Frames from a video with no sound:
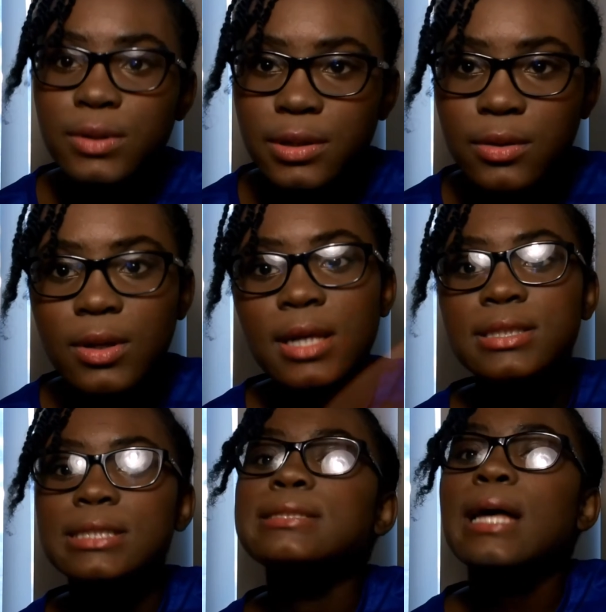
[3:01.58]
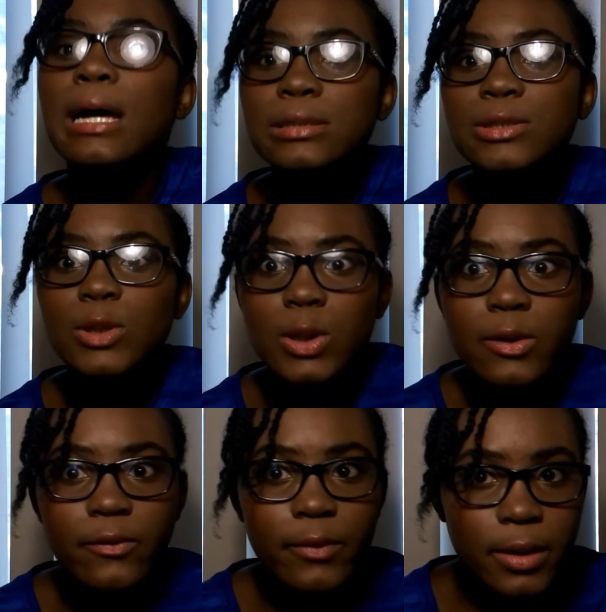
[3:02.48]
with you guys is
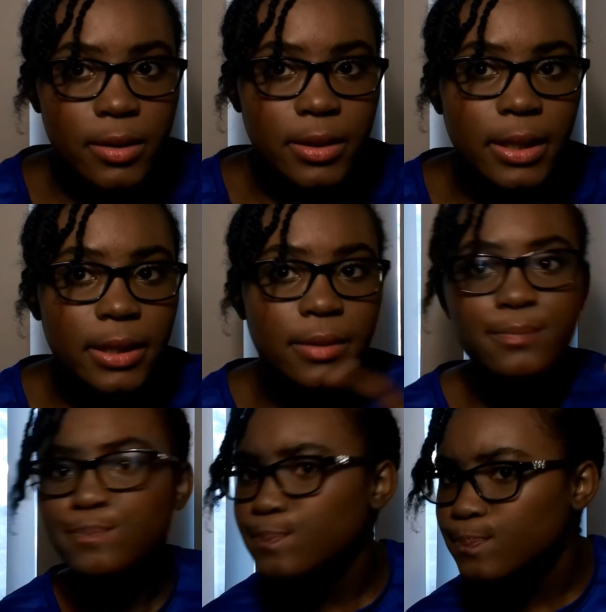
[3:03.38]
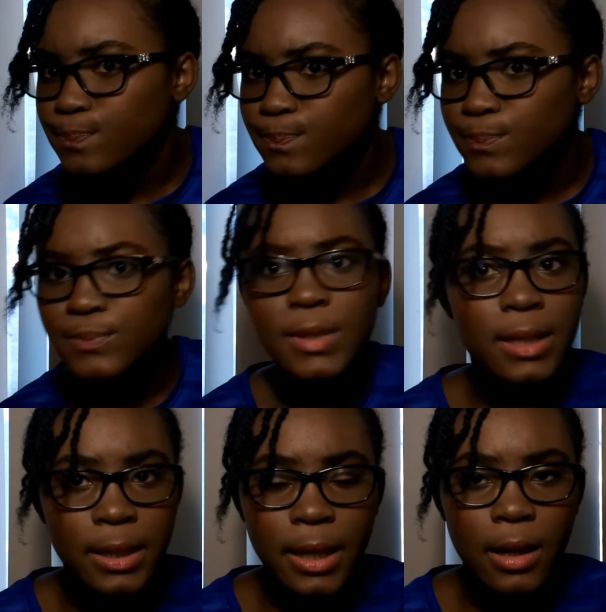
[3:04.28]
actually fun. Like,
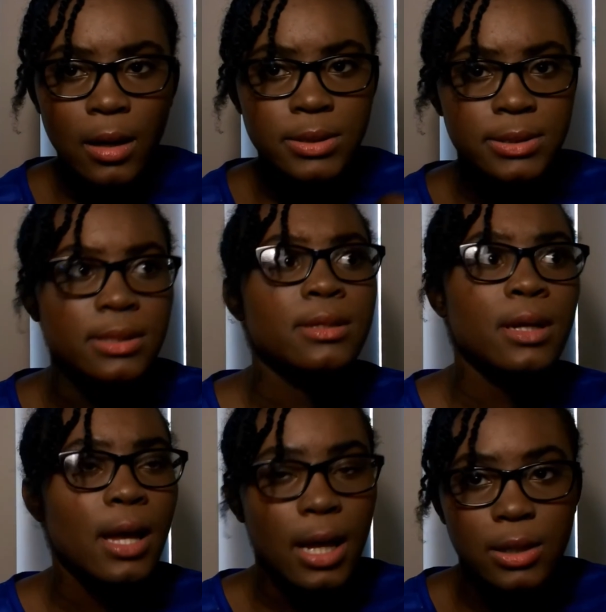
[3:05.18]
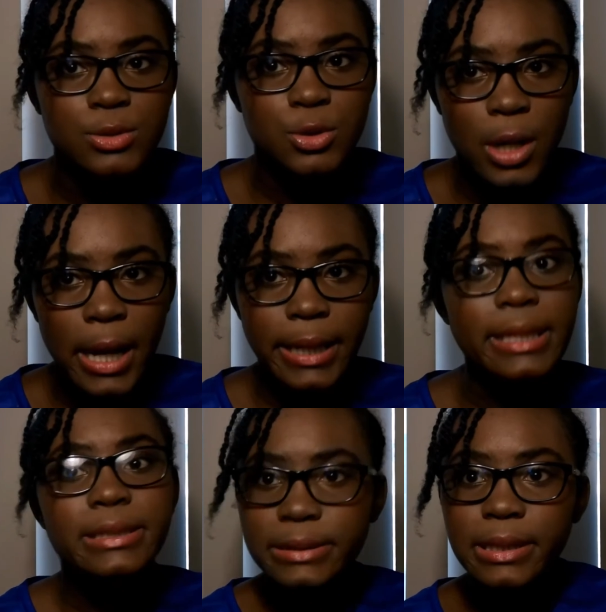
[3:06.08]
yeah, so I'll try
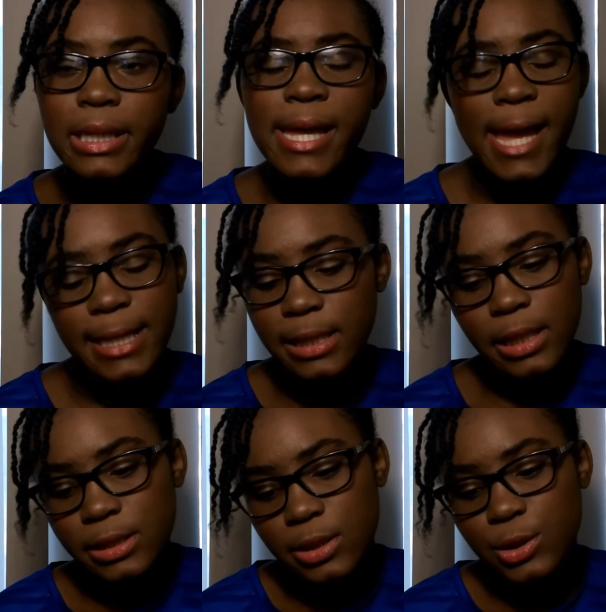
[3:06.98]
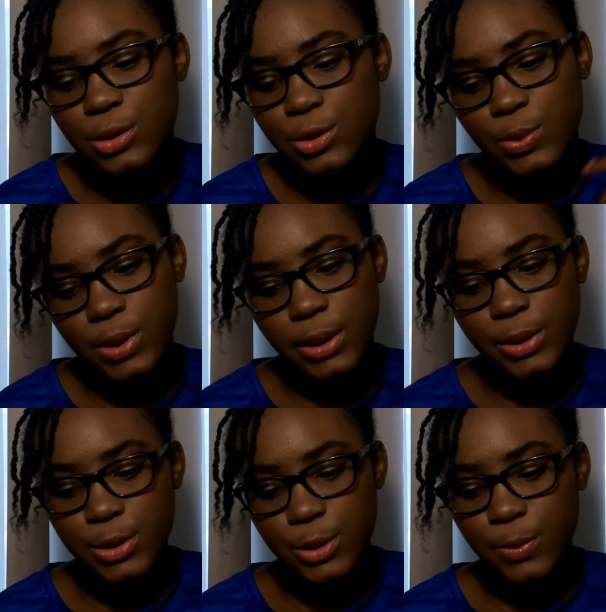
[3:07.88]
it. And then I started doing
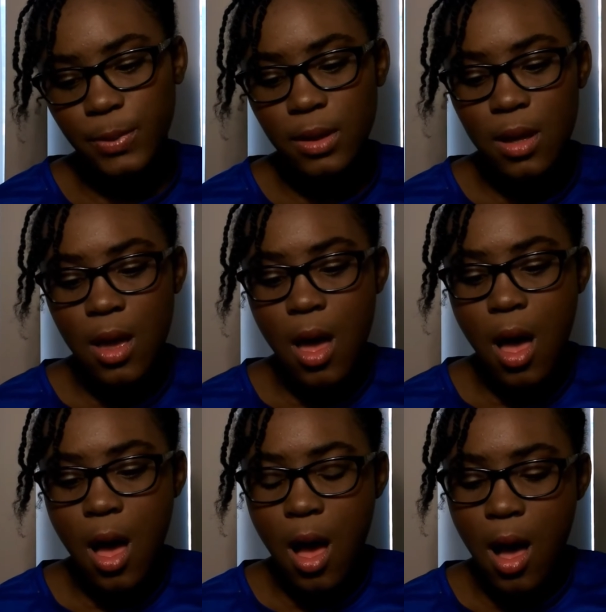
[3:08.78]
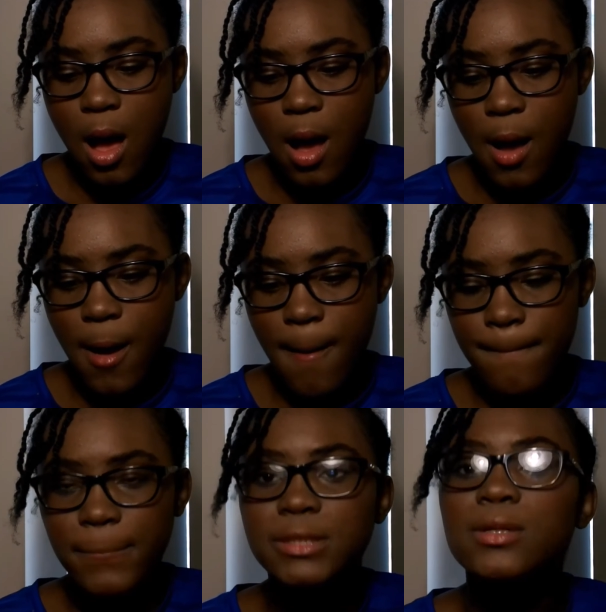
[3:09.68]
it too.
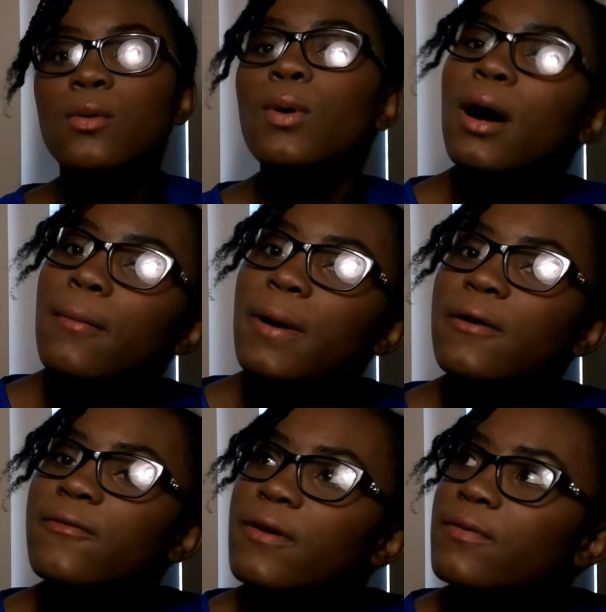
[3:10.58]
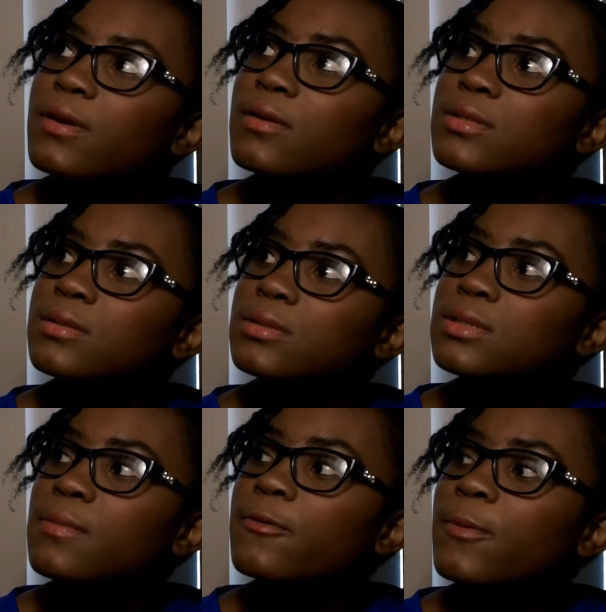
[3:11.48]
So what are my
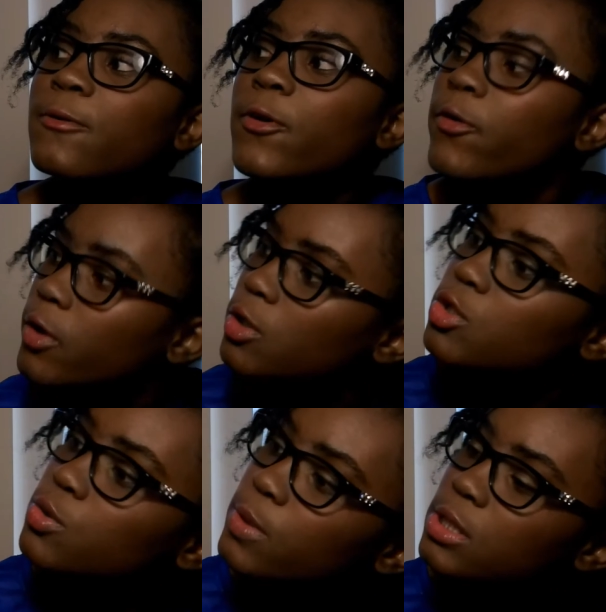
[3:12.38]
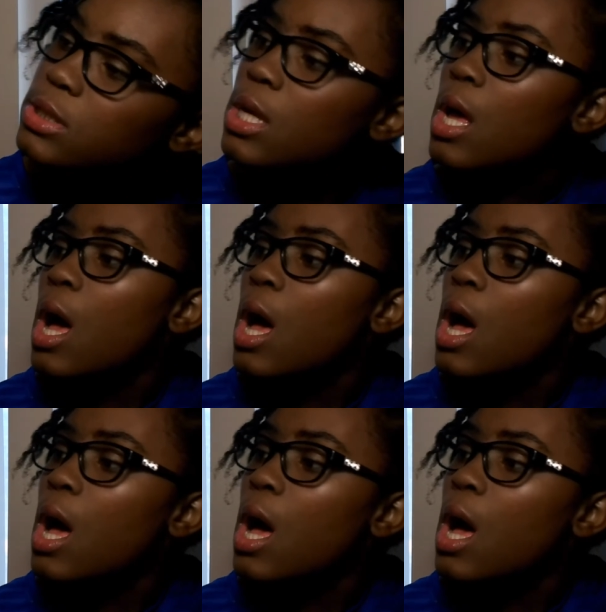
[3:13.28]
some of my favorite YouTubers?